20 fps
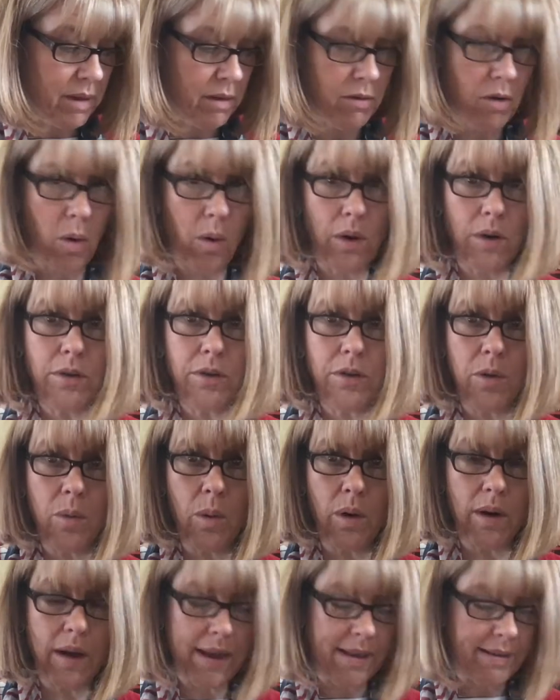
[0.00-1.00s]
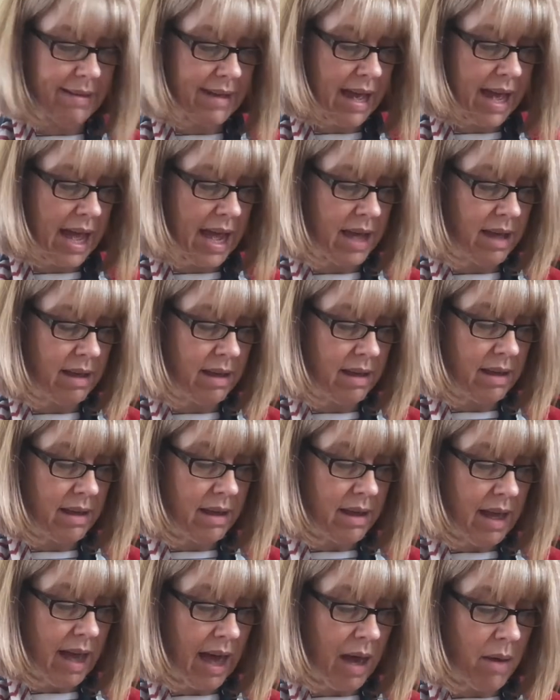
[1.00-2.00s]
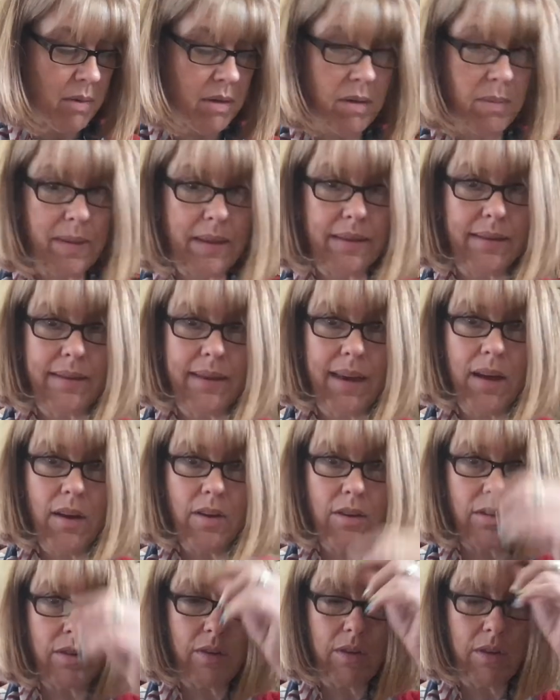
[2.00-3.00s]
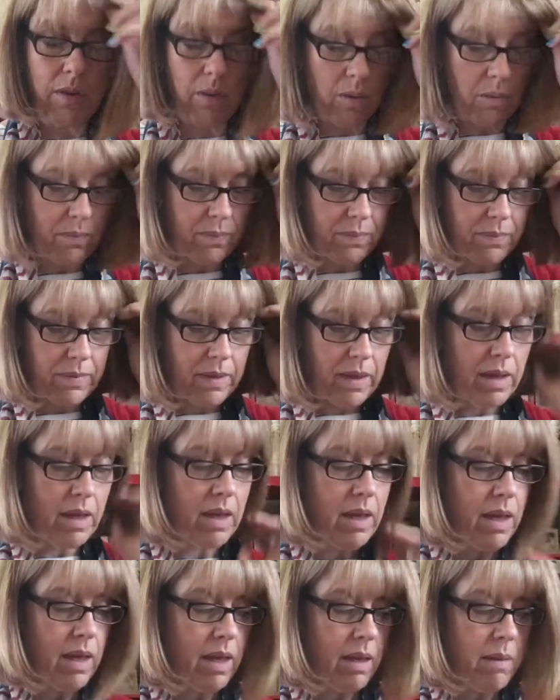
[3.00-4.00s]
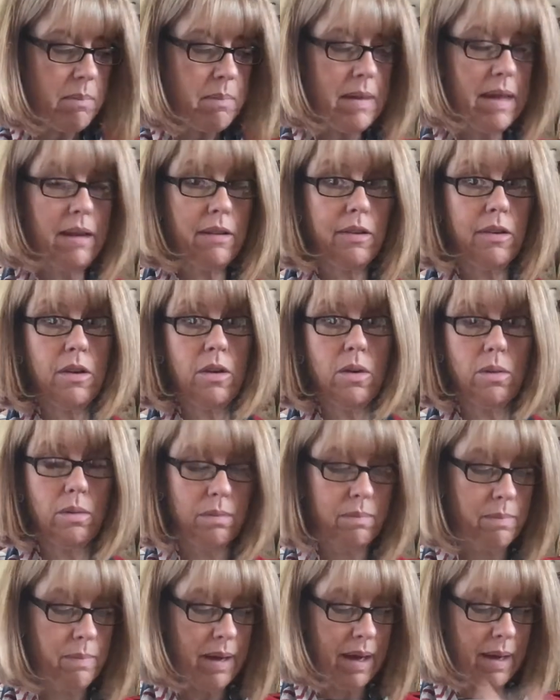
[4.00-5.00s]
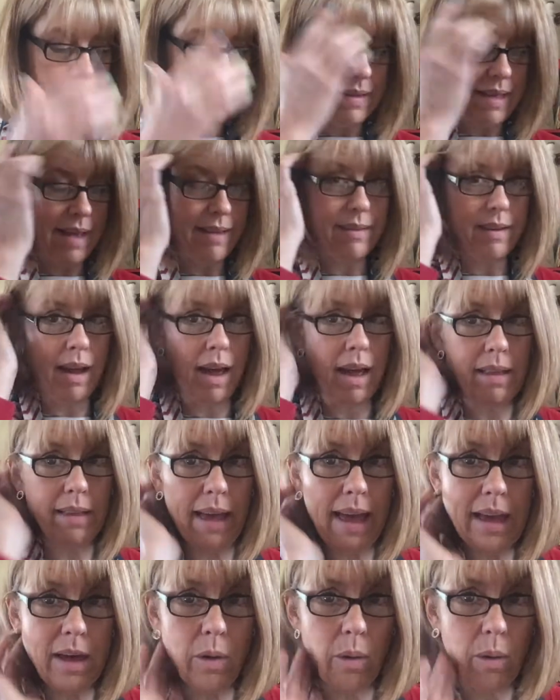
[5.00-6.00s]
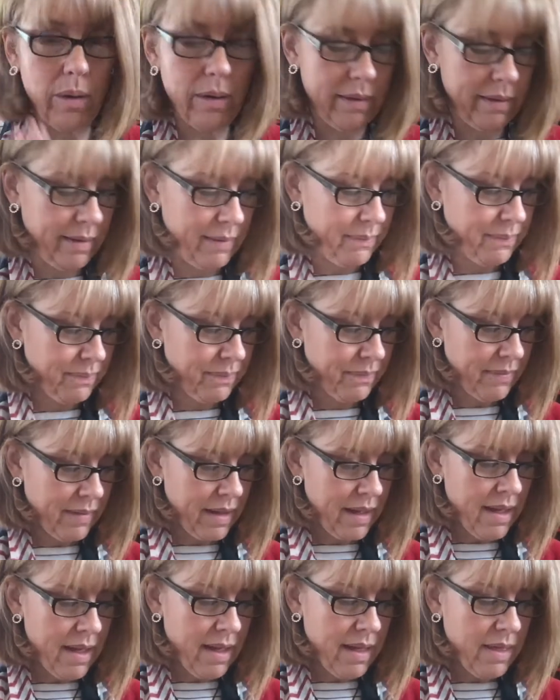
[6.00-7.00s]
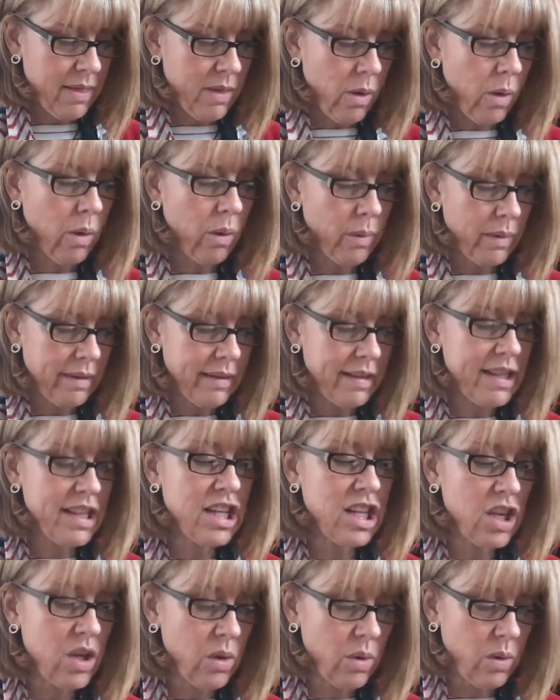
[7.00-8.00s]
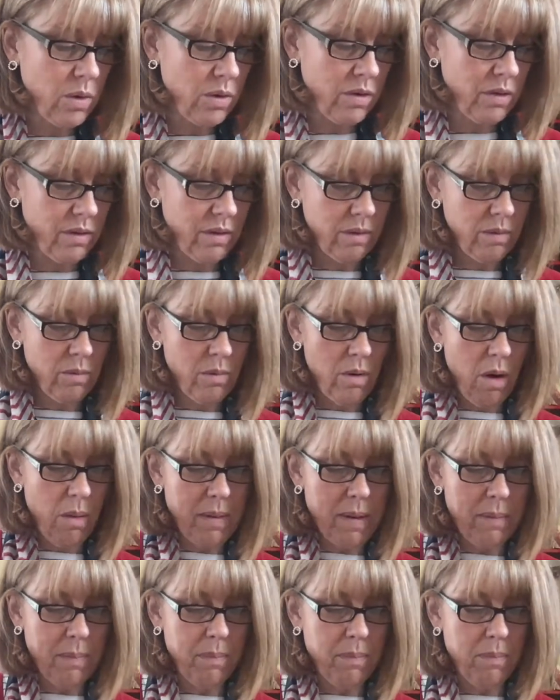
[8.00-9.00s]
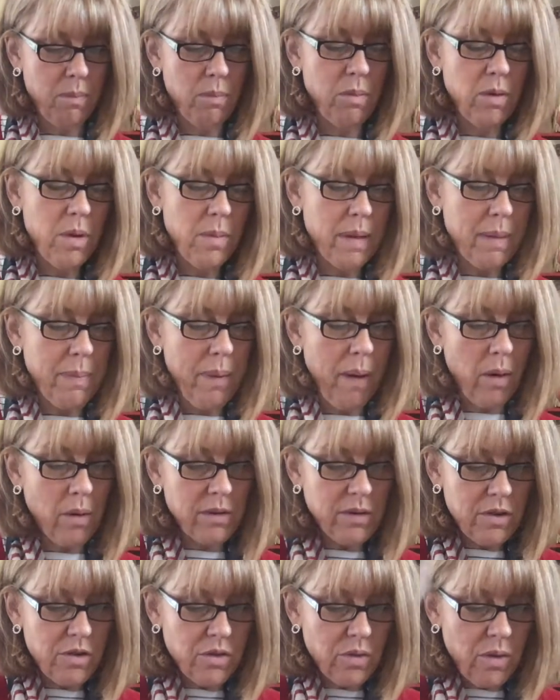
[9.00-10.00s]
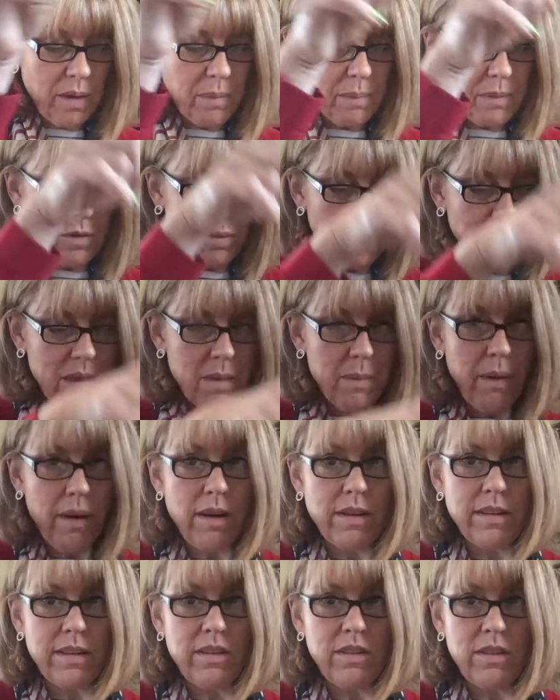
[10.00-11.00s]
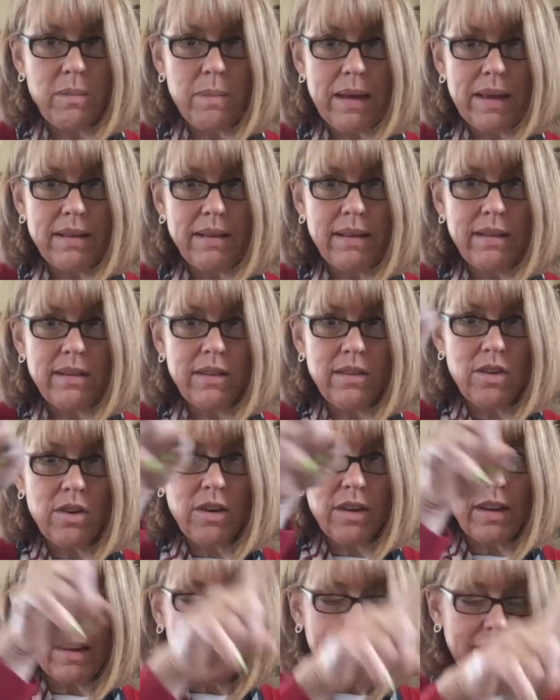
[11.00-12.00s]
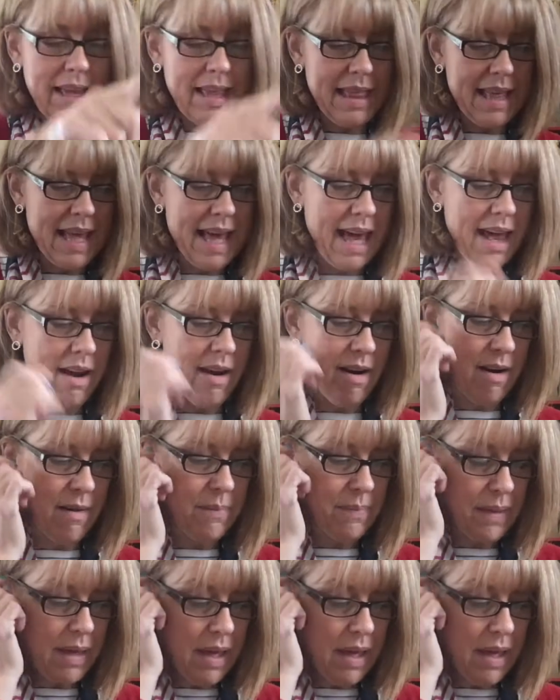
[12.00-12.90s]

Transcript: Of course you were, I say. I would have been scared too. Me too, Bob says, and I like holes. The hole was huge. Ruby pokes her trunk between the bars and she makes a circle in the air.